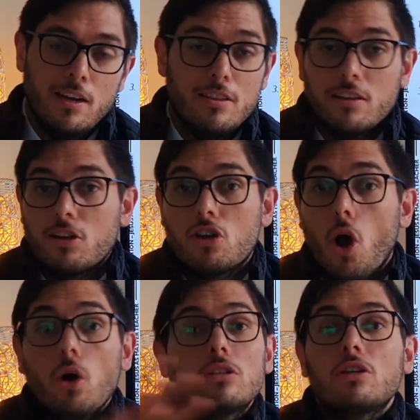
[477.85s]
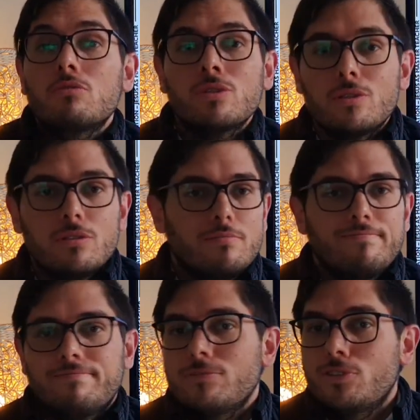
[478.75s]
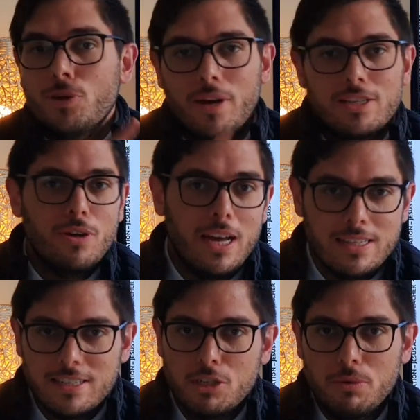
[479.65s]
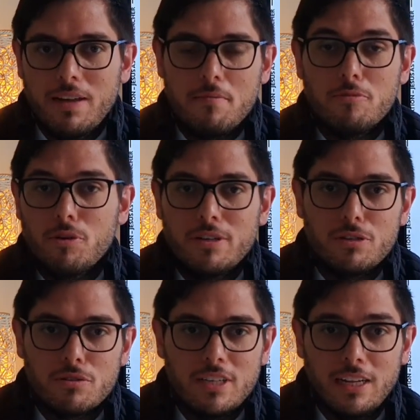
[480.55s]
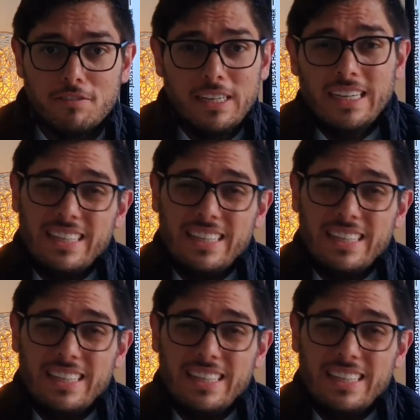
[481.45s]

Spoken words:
the golden rule, do others as you would have them do unto yourself.